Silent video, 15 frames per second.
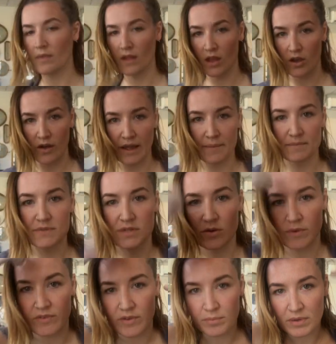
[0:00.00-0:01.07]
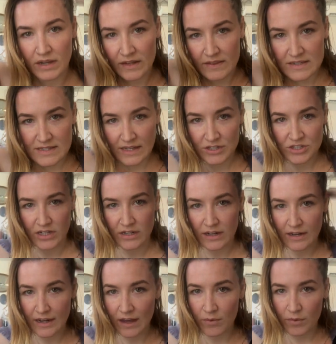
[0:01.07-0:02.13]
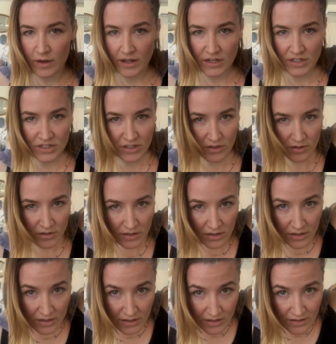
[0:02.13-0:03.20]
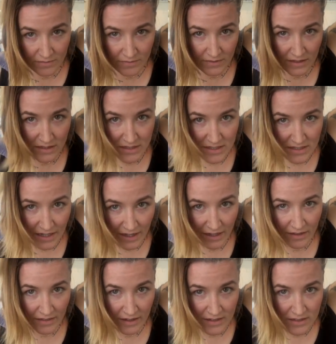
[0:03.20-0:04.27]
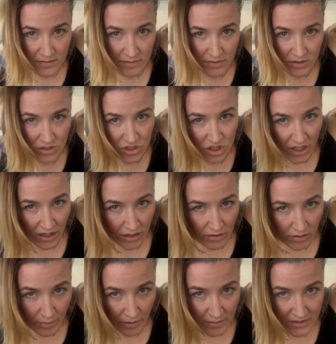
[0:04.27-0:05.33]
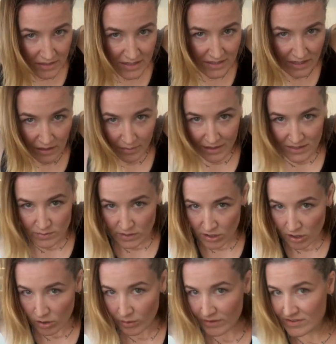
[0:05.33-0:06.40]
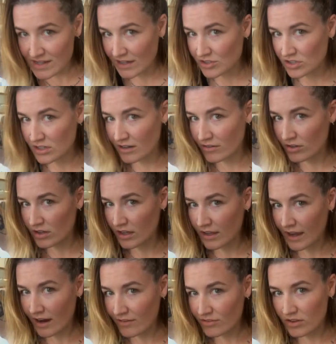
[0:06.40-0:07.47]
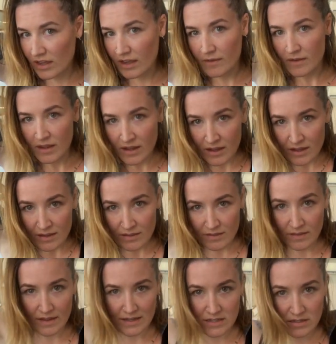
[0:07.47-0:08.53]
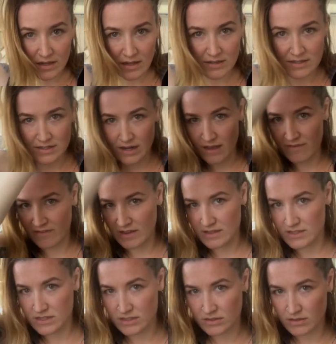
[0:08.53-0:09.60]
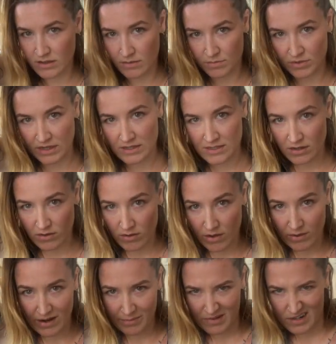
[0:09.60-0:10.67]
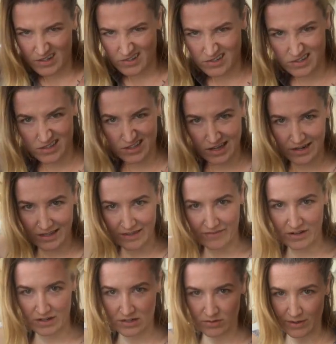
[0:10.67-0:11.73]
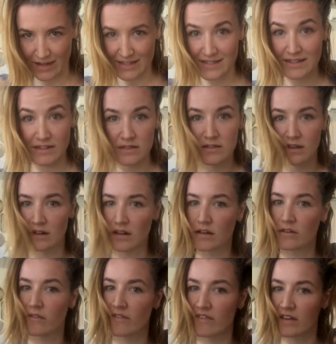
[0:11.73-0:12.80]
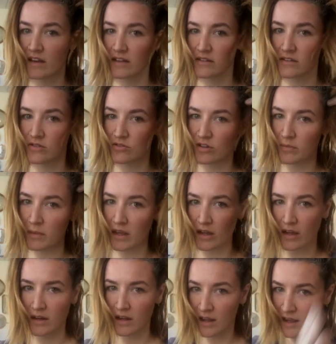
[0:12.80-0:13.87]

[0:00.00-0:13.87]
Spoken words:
Okay, so we've completed this section. Now what we're gonna do is take this chunk. We'll be able to see, because we know we've sectioned it really carefully, this stuff is complete. So what I'm gonna do is just kind of give it a twist. It's gonna look extremely good,